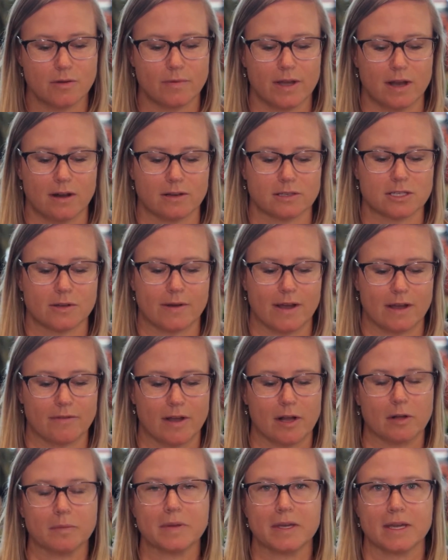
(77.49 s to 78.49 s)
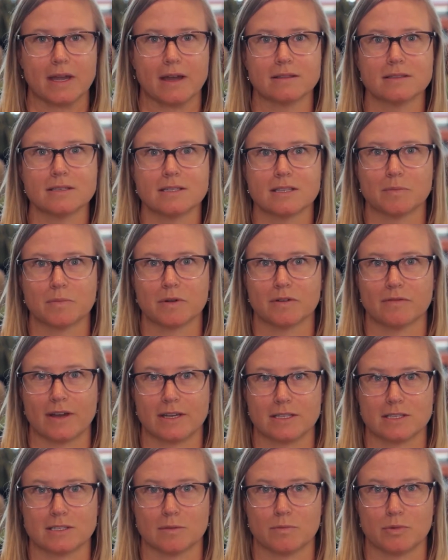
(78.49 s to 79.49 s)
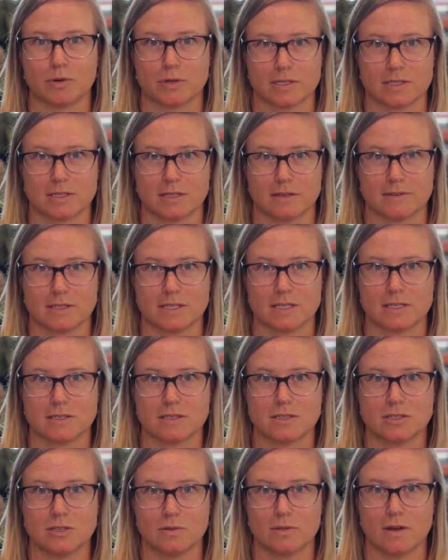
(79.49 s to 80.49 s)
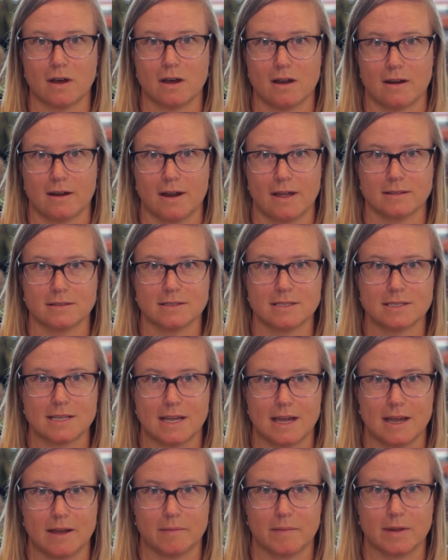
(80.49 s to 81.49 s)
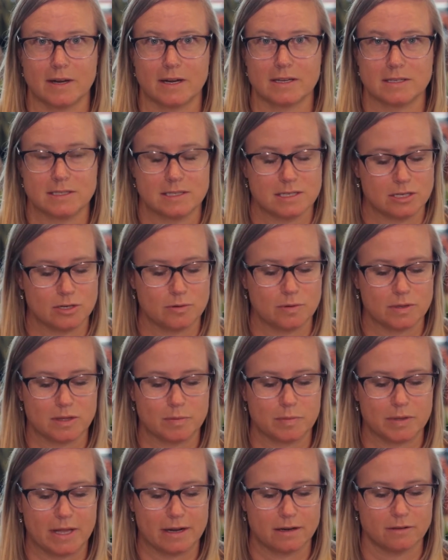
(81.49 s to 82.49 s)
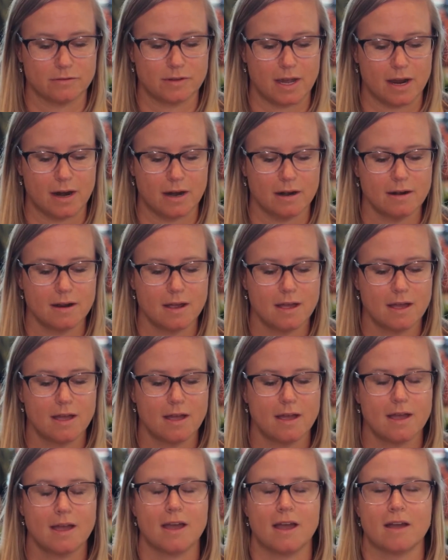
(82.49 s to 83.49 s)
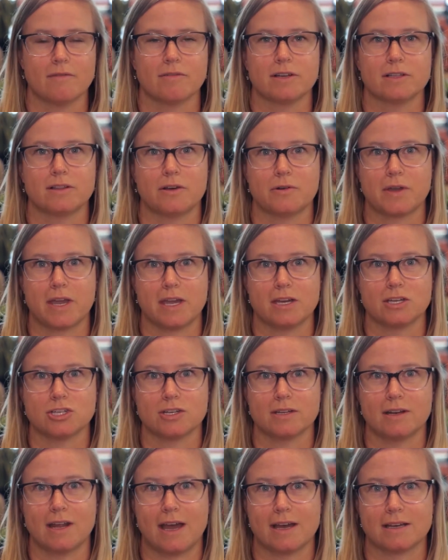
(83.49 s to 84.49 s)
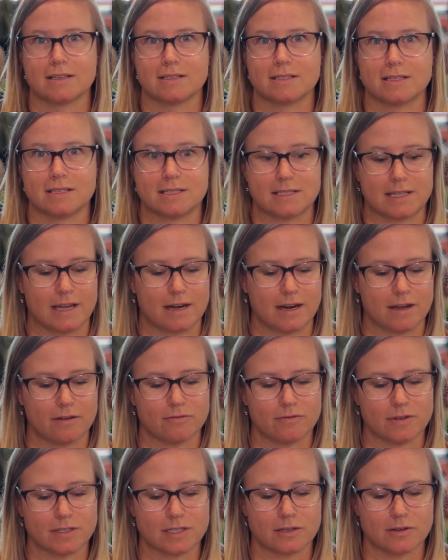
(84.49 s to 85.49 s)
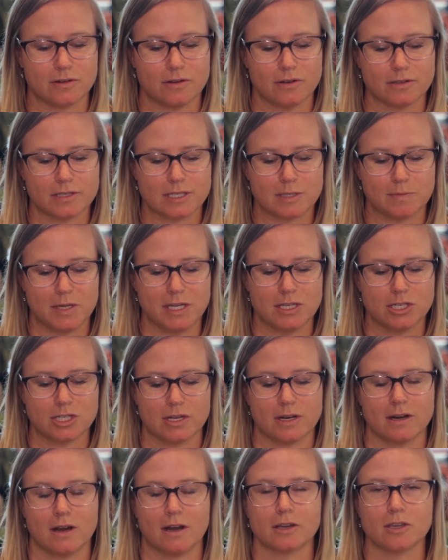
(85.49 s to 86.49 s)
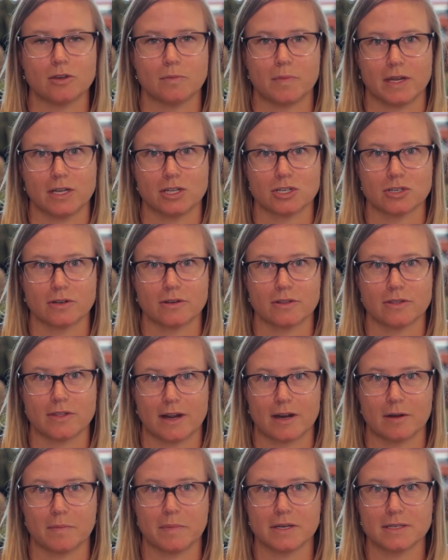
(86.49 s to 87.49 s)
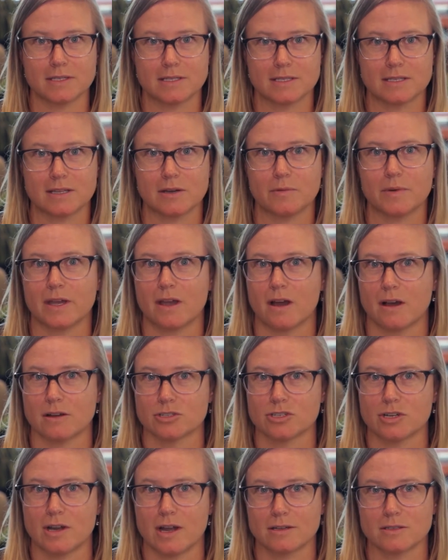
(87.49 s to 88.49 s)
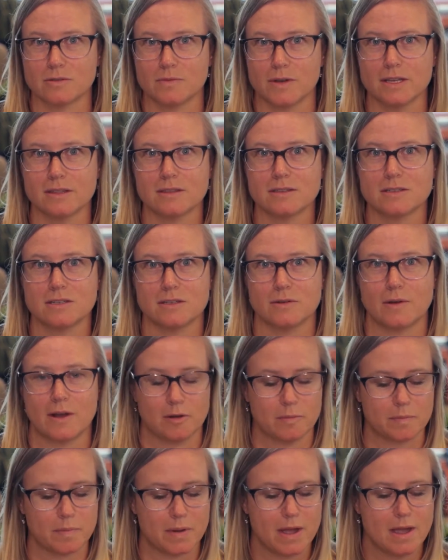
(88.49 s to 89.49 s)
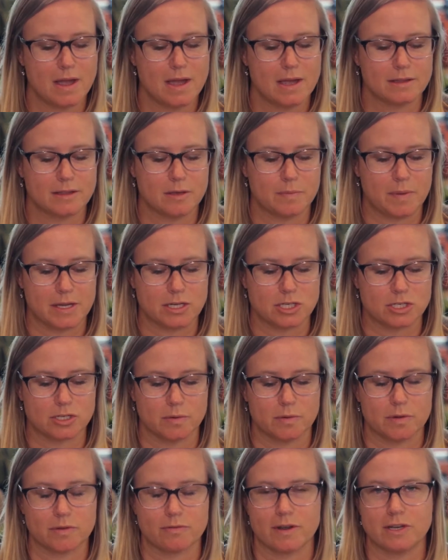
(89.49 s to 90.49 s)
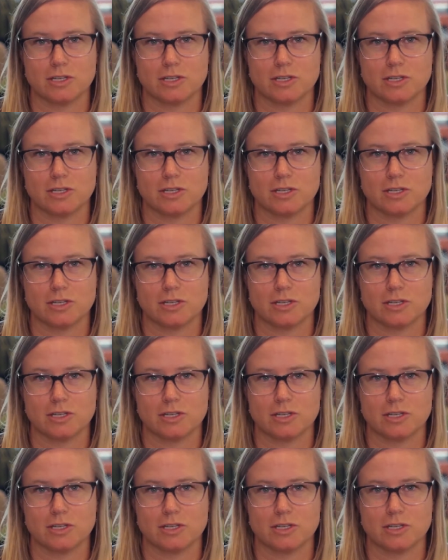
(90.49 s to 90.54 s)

We also have LPNs that provide support services to the RNs and continue with the plan of care. Every location has a set of physical, speech, and occupational therapists that we contract with to help the patient with